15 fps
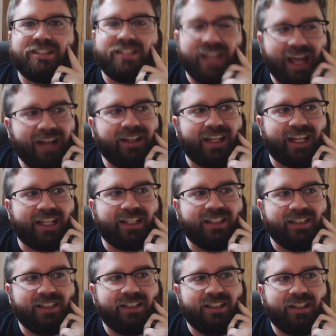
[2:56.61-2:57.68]
telling
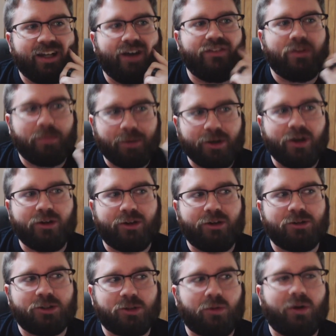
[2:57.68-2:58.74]
of the Pinocchio
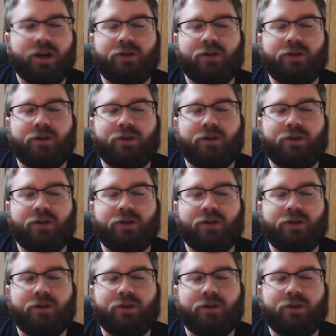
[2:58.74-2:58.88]
story.